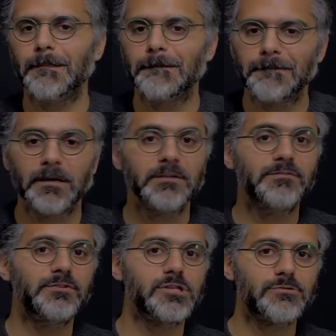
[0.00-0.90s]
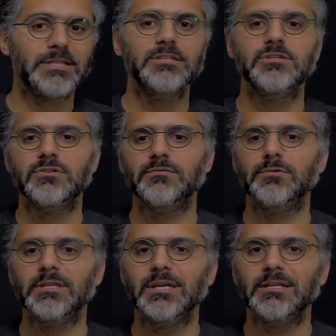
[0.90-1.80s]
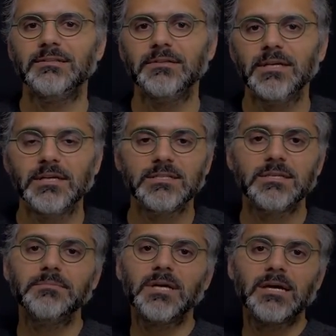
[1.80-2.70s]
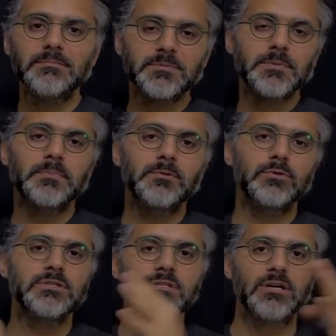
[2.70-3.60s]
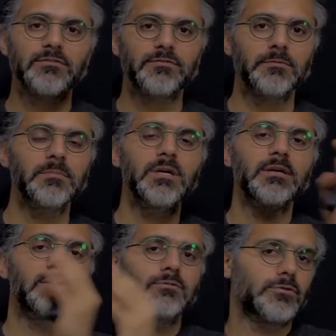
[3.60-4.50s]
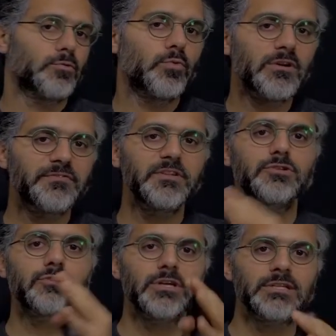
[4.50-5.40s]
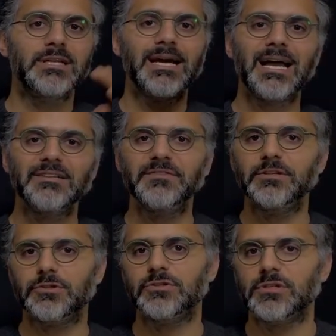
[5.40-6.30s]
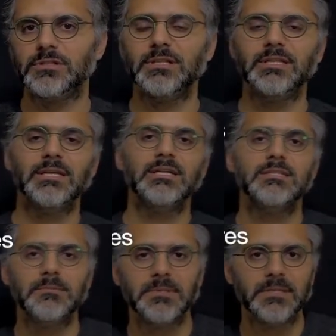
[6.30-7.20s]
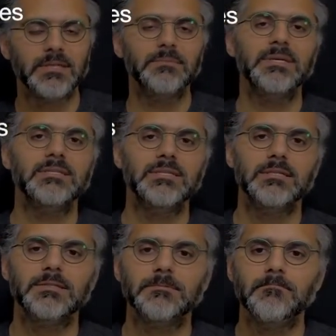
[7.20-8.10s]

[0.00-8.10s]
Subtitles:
There are different strategies of doing that. Sometimes people will start from, you know, one feature and then add features until they get something that makes sense.